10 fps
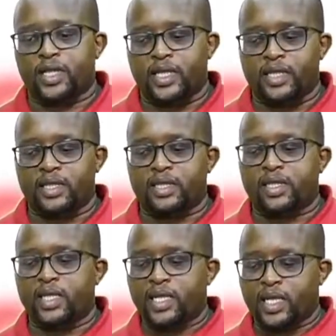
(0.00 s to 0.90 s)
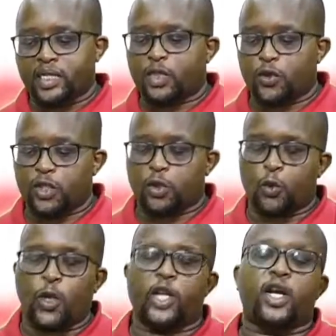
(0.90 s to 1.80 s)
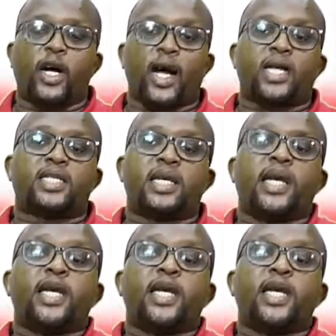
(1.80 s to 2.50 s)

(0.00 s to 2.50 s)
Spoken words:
is in a situation where your heart